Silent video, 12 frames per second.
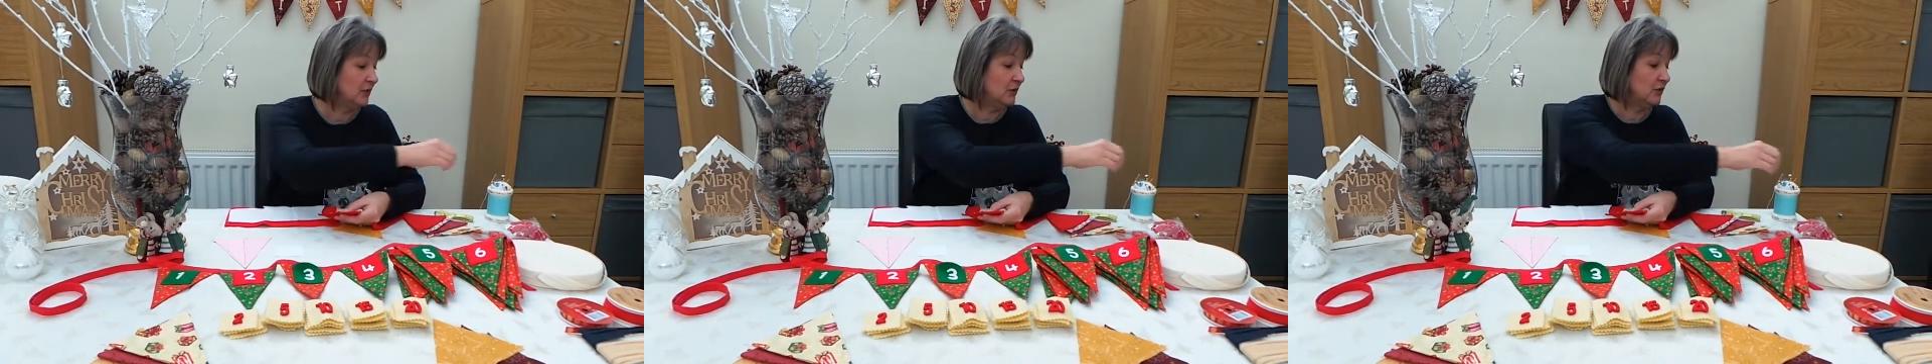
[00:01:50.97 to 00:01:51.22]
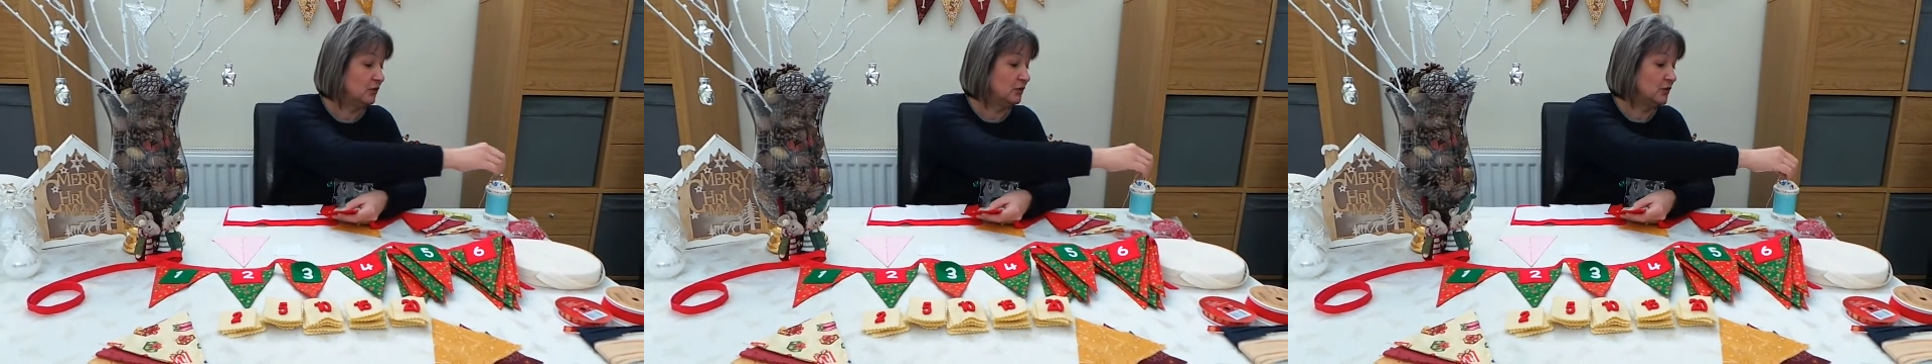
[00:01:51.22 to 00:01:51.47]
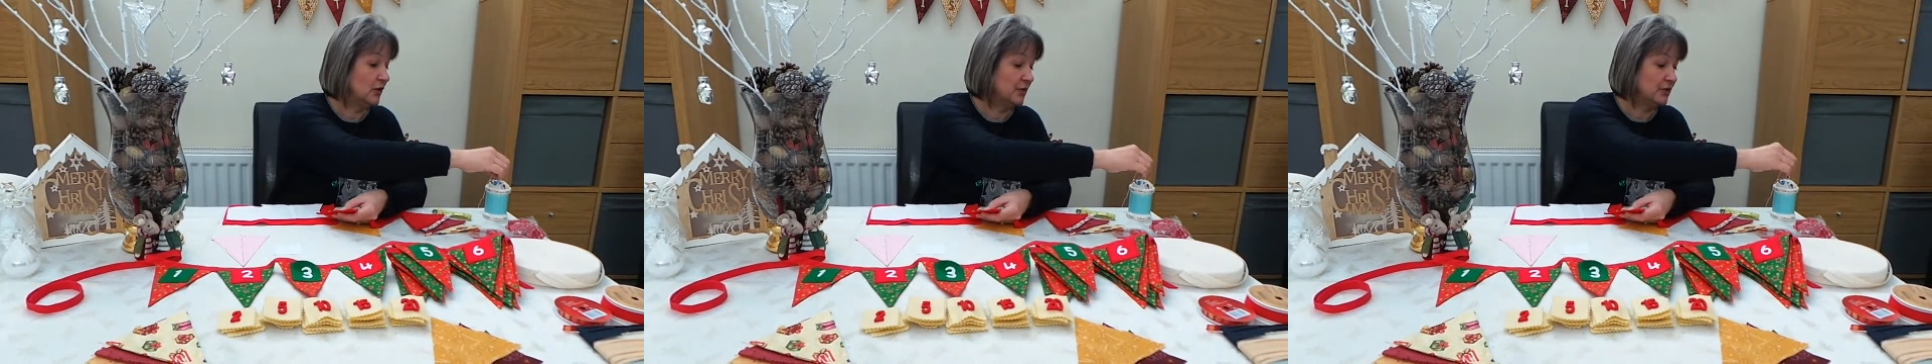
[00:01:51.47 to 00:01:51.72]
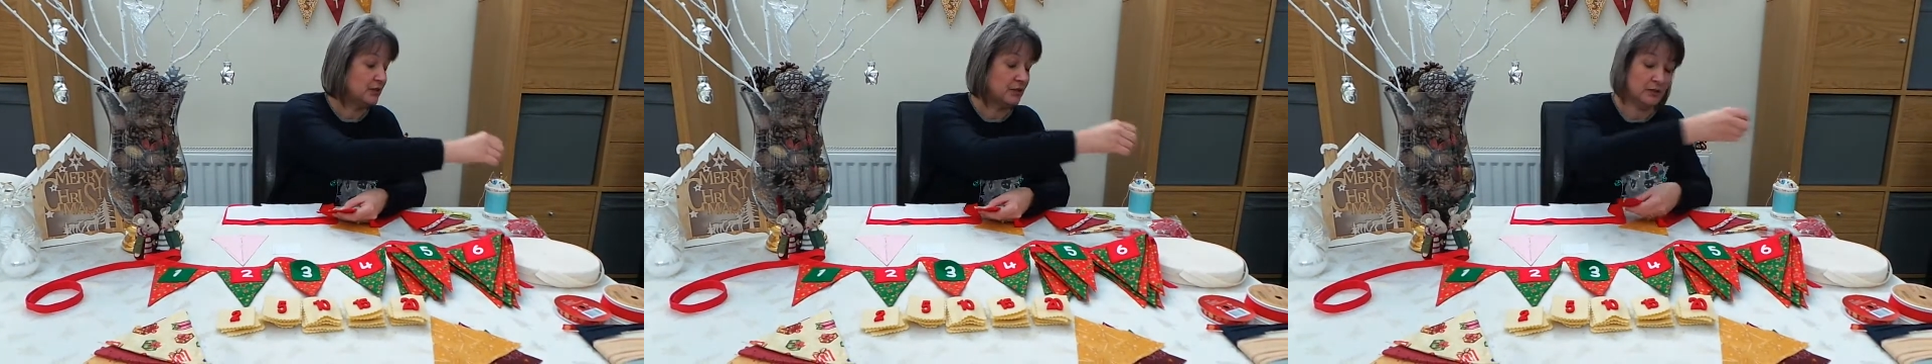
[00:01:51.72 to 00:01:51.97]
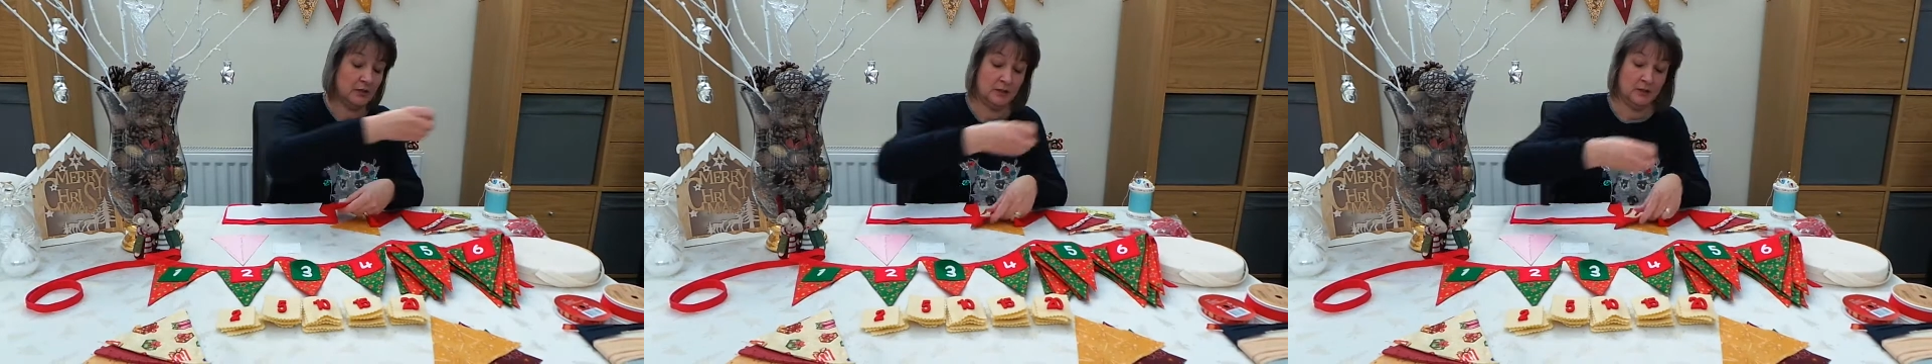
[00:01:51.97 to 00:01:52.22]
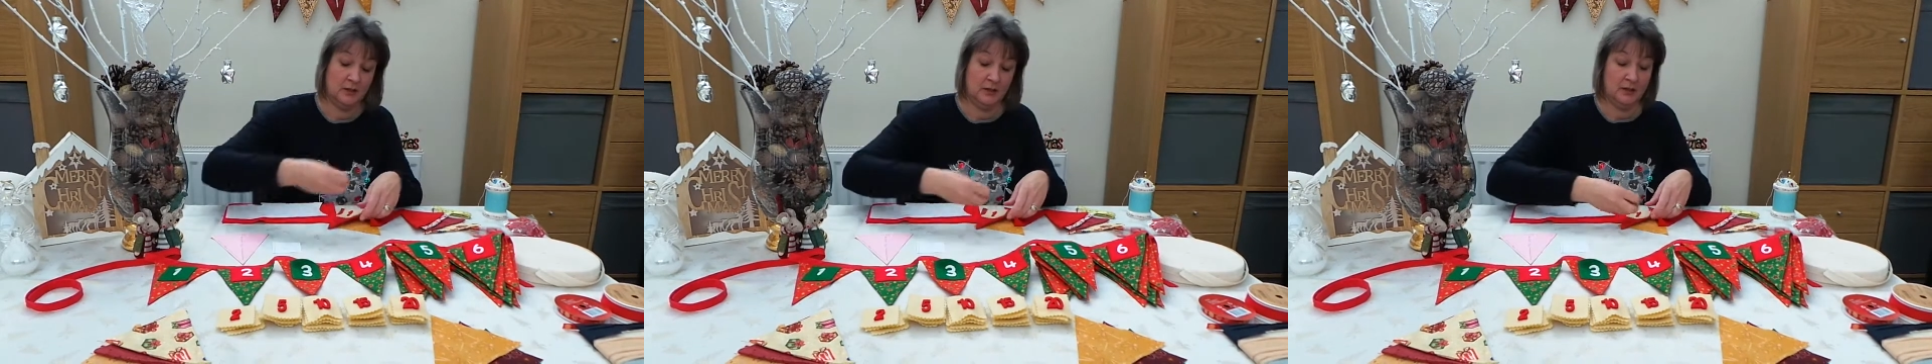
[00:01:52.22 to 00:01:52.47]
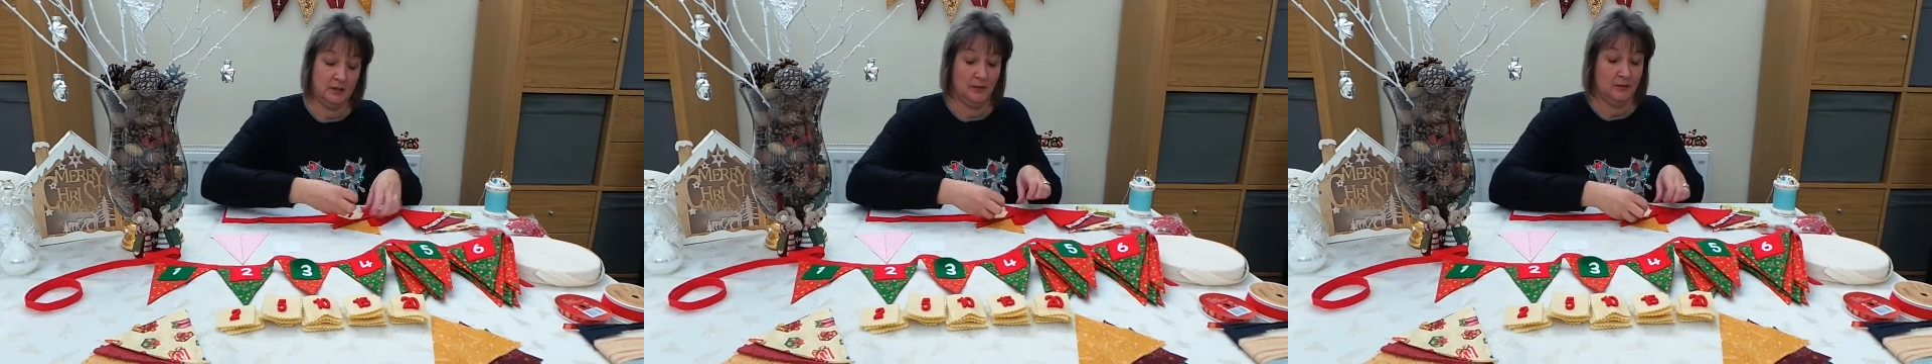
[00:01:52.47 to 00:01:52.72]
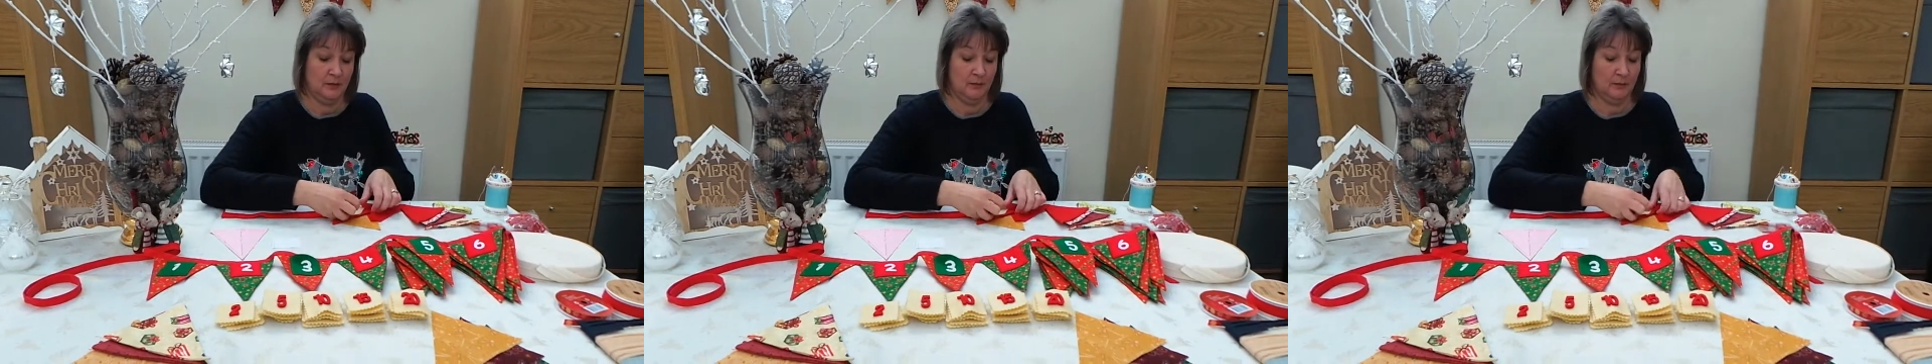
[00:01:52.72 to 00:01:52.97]
you'll just
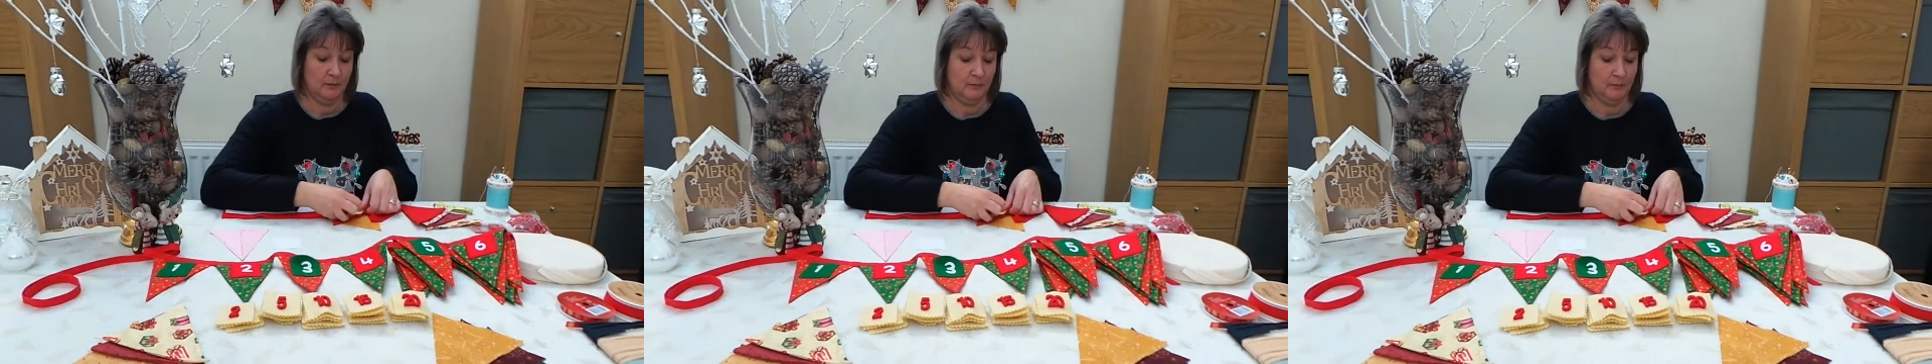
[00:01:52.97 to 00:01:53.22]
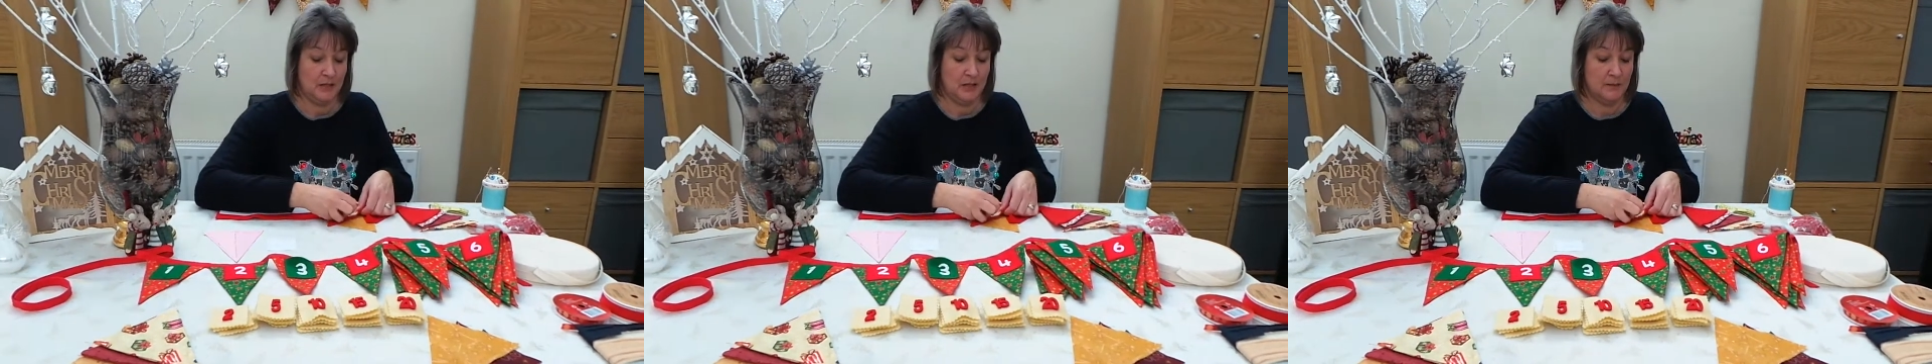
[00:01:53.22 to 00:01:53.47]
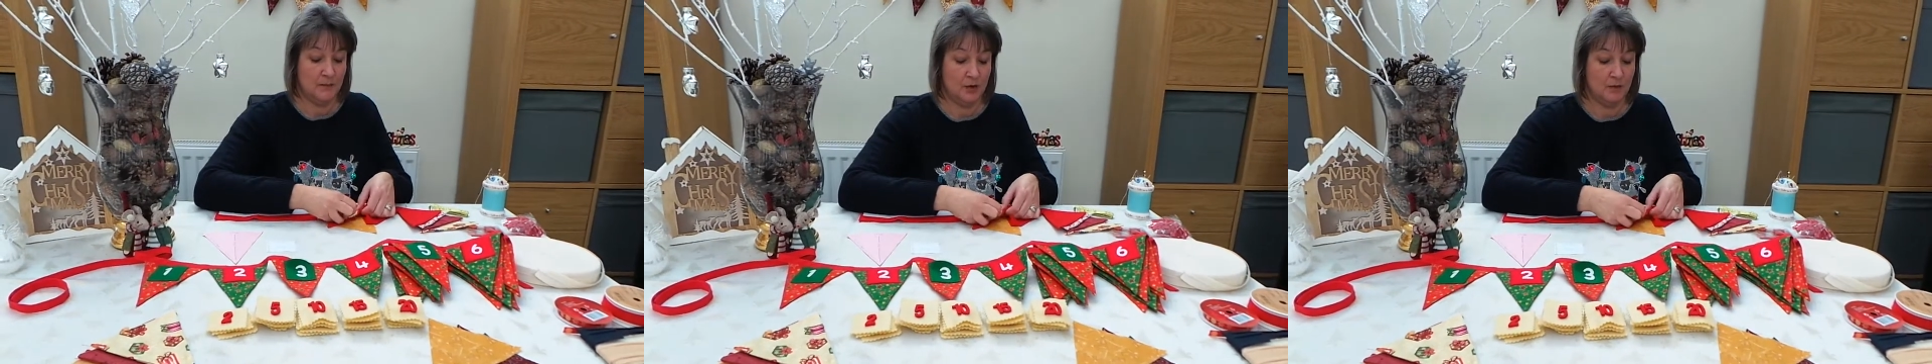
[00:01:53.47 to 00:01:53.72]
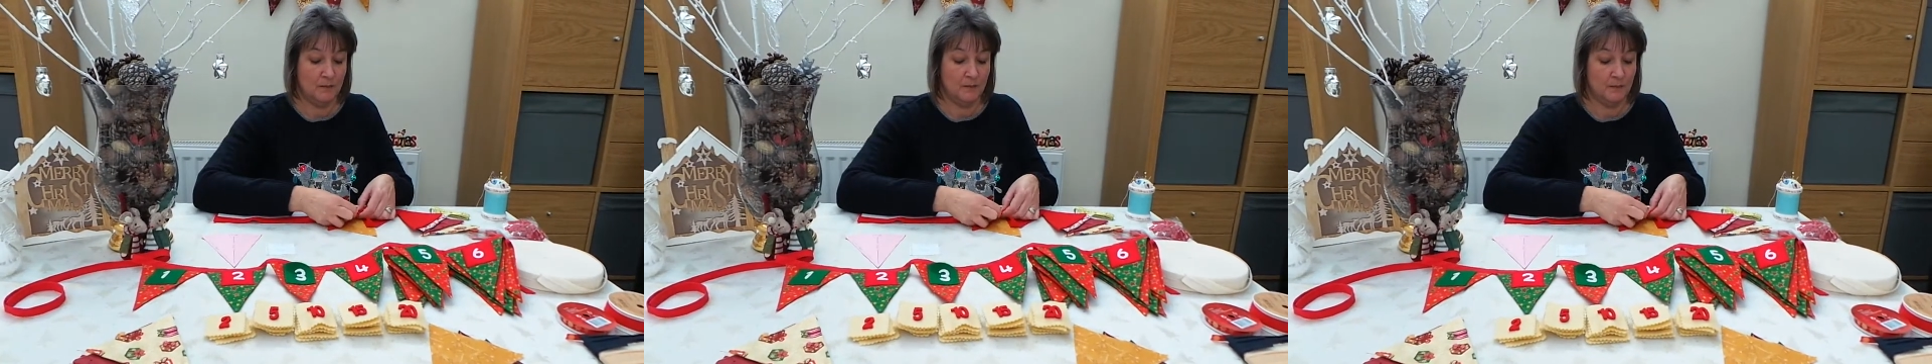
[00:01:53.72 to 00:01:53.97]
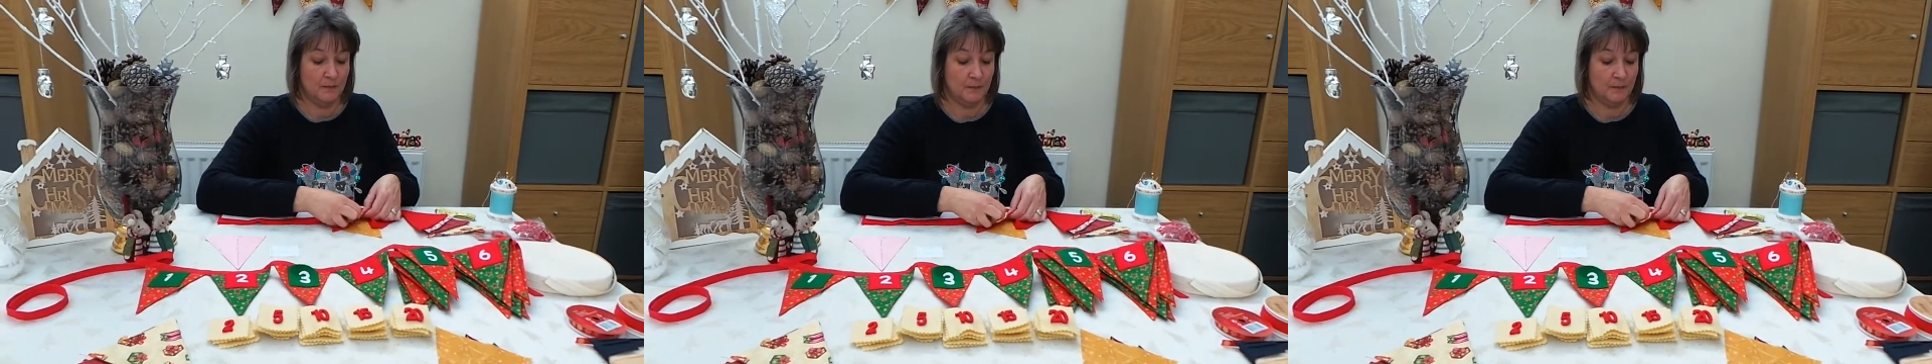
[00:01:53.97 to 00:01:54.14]
pin them on,